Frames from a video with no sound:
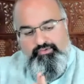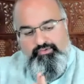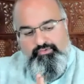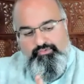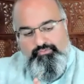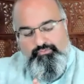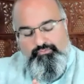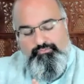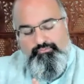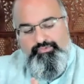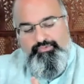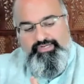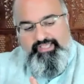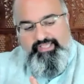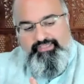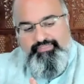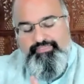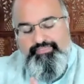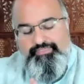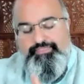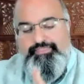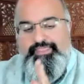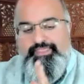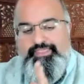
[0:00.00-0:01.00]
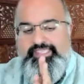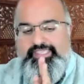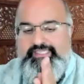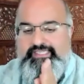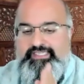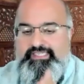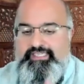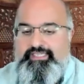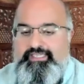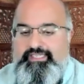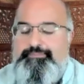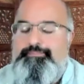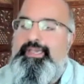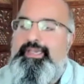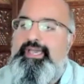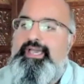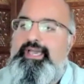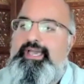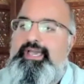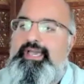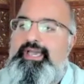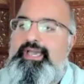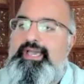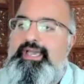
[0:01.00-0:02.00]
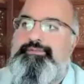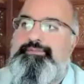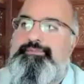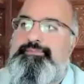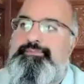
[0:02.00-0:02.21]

When I think about